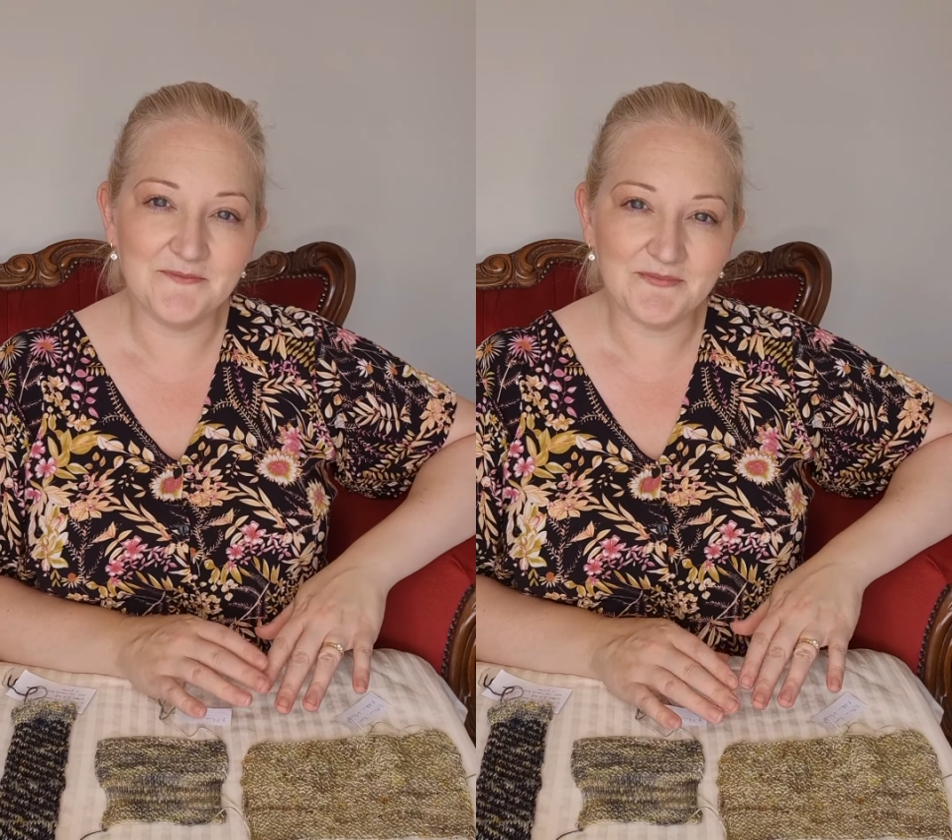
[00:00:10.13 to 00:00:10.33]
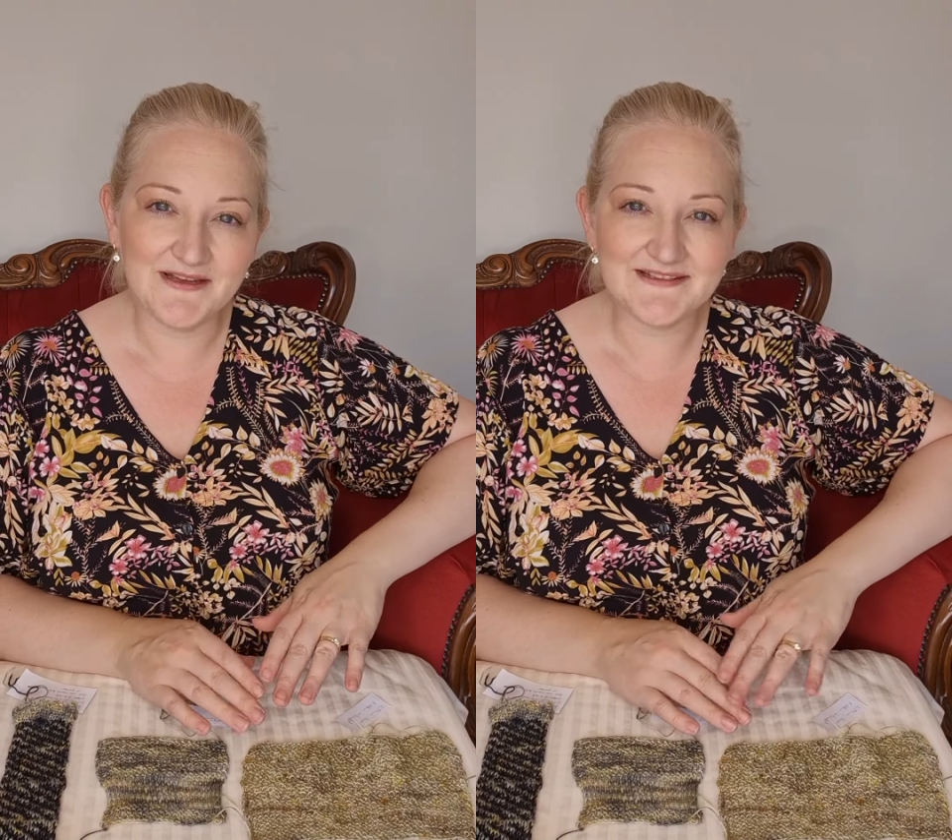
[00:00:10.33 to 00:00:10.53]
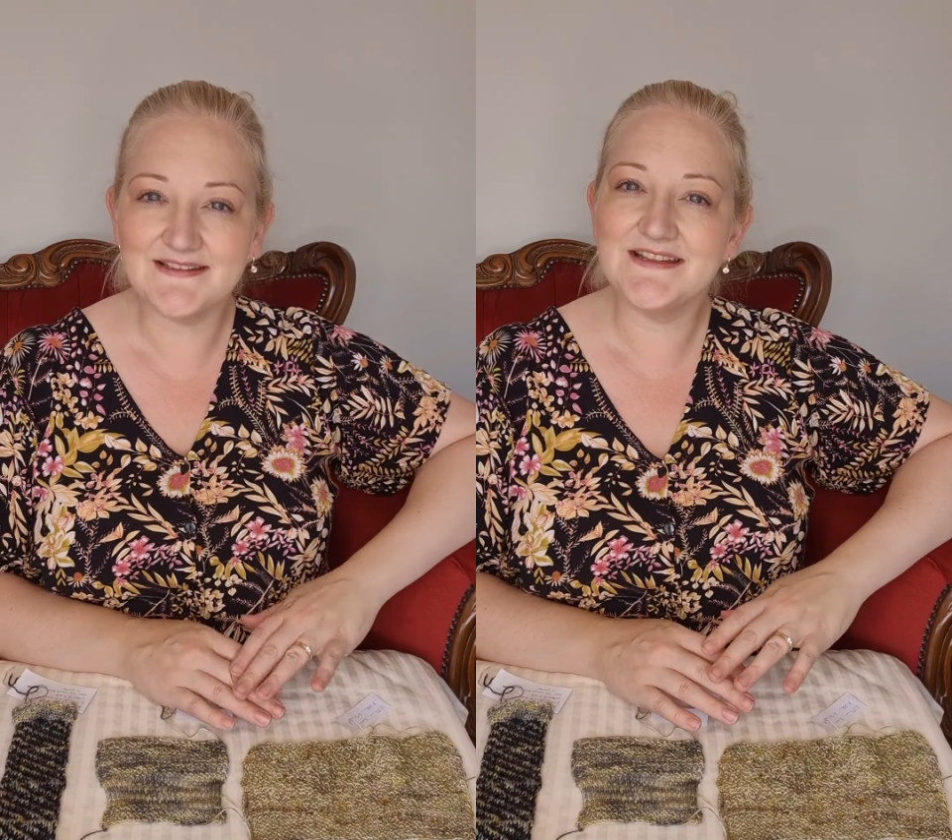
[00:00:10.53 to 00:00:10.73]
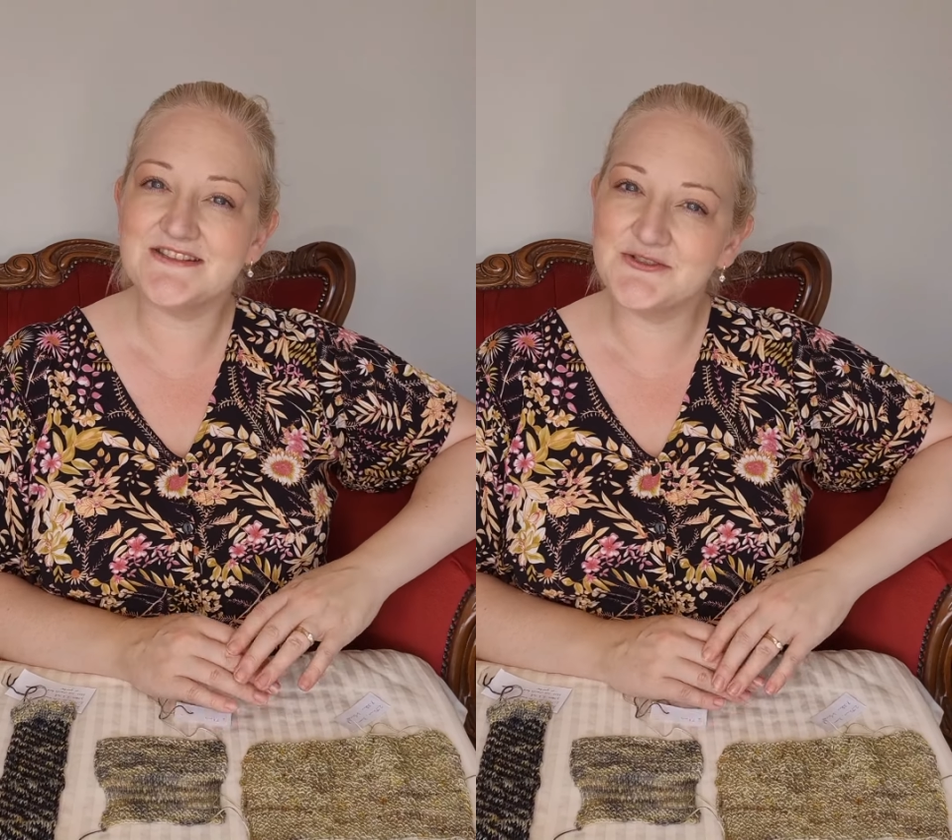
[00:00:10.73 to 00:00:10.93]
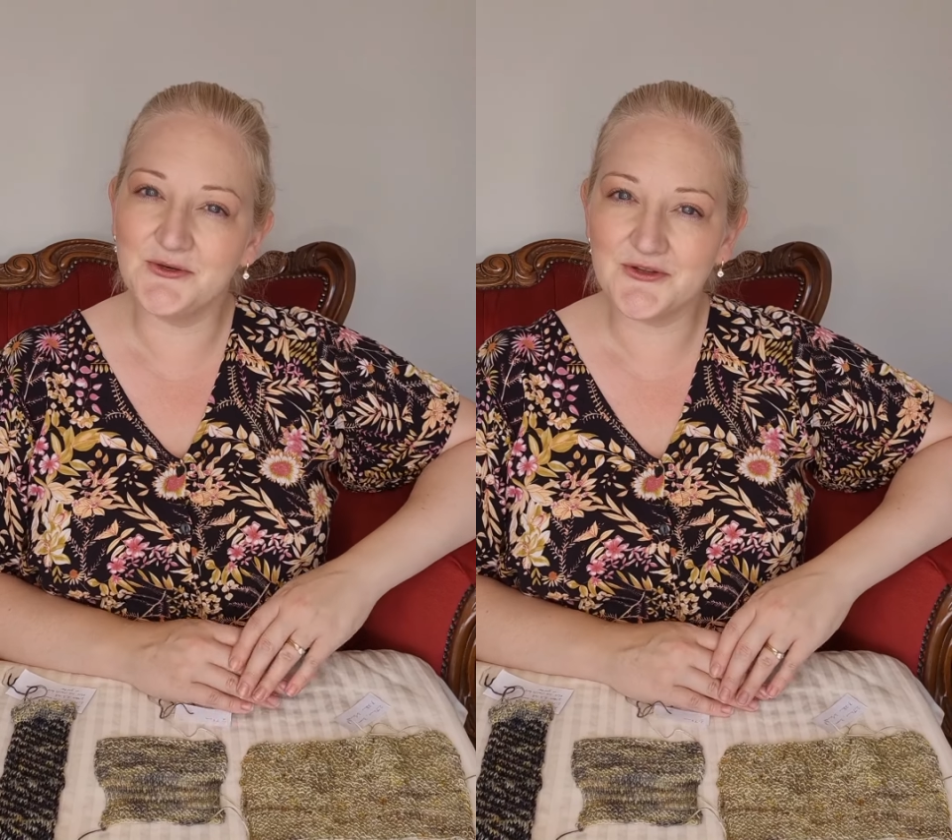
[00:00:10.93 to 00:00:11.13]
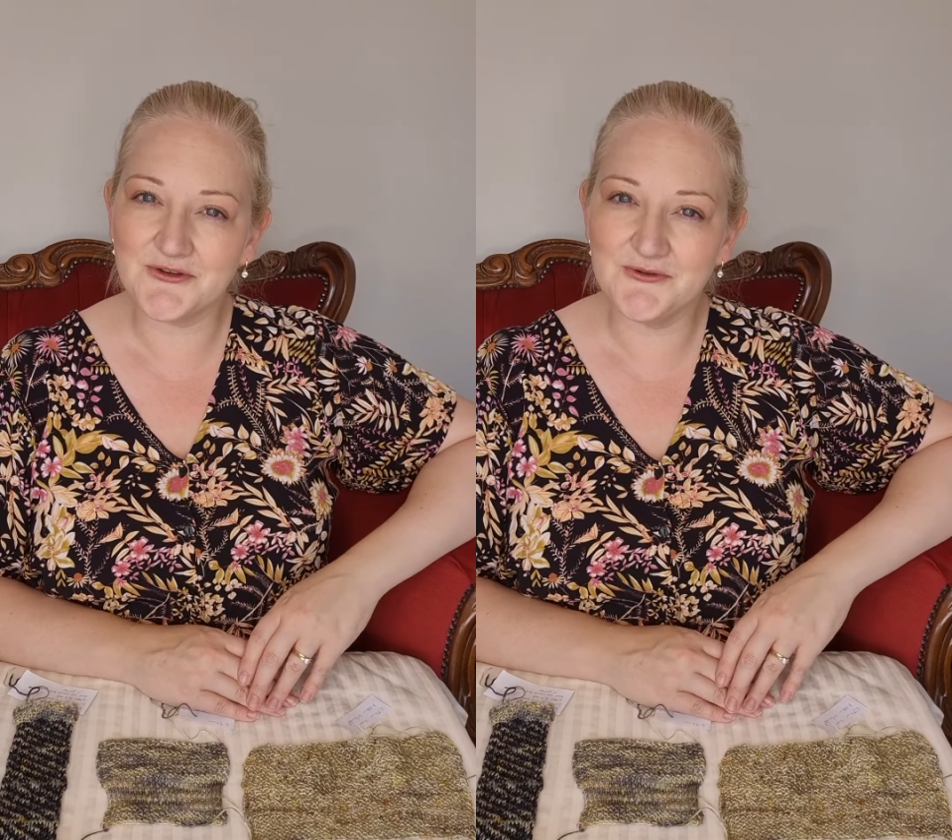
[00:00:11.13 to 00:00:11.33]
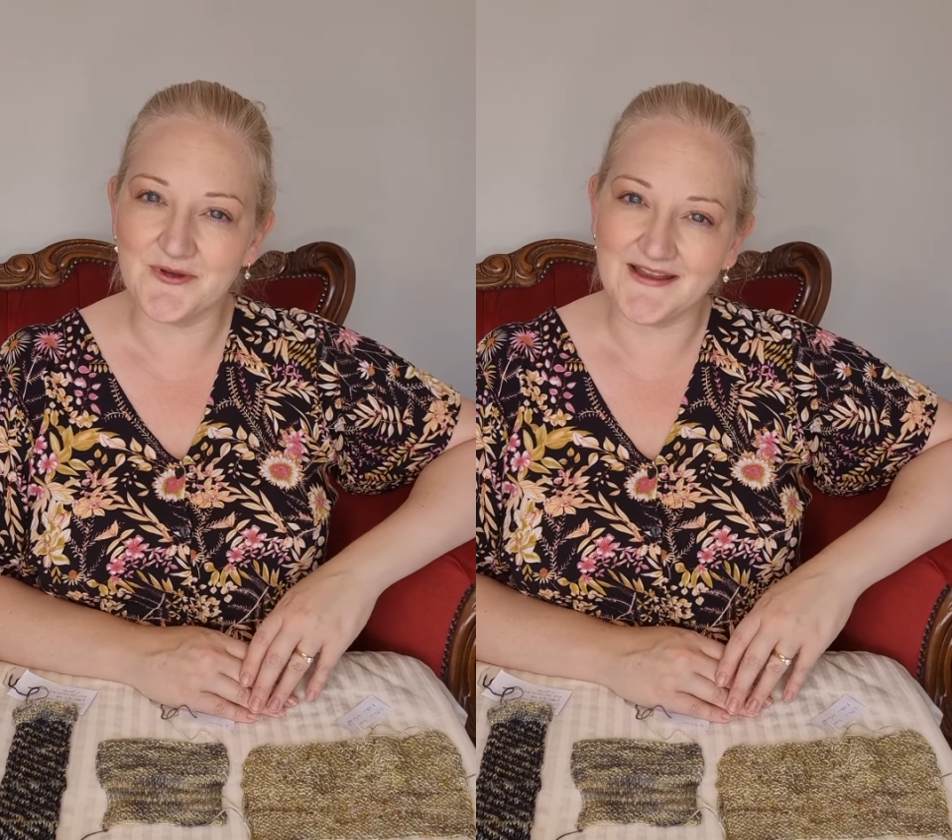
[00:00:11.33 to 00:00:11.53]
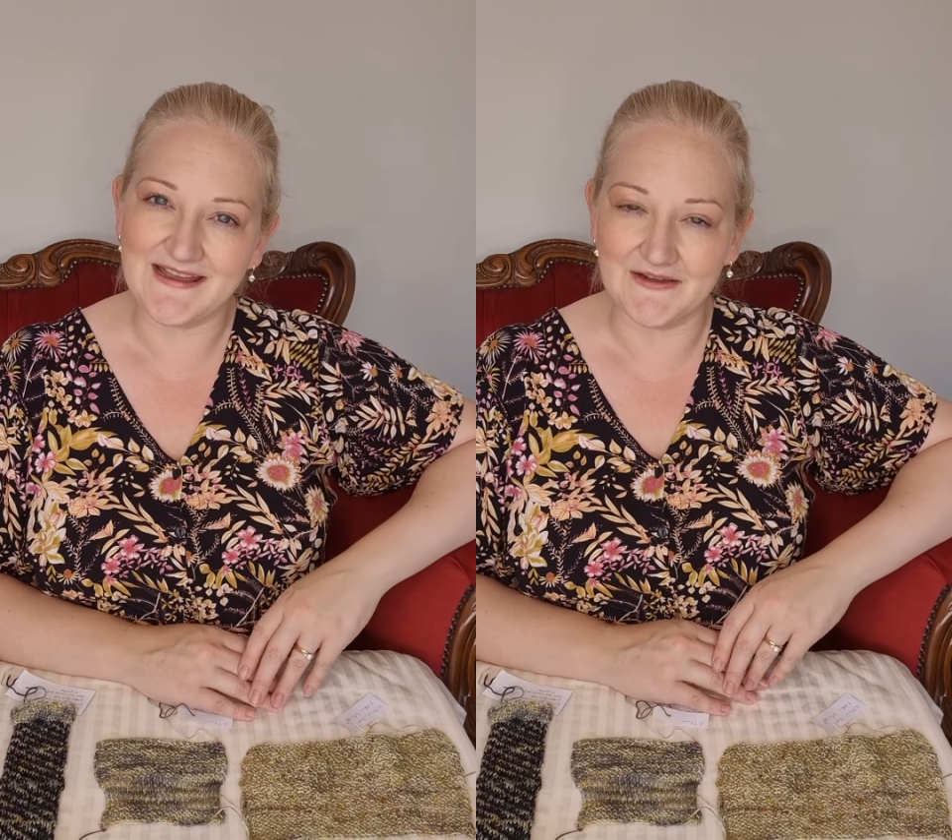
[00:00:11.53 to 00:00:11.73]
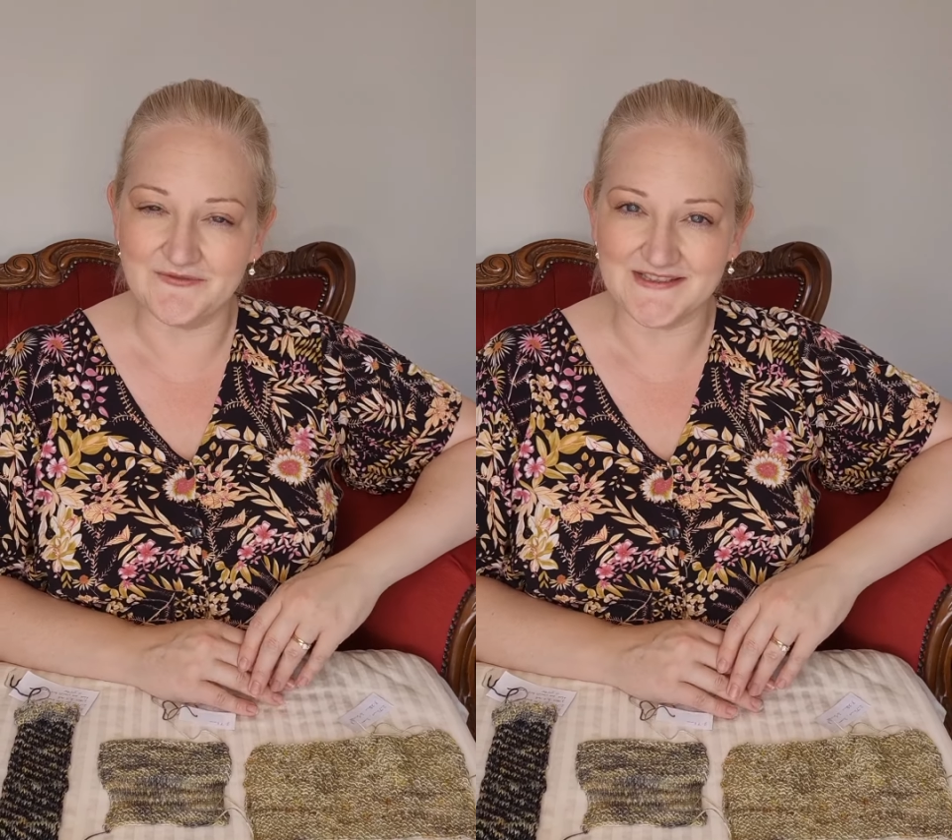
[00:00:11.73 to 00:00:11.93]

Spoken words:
but let's talk through what I have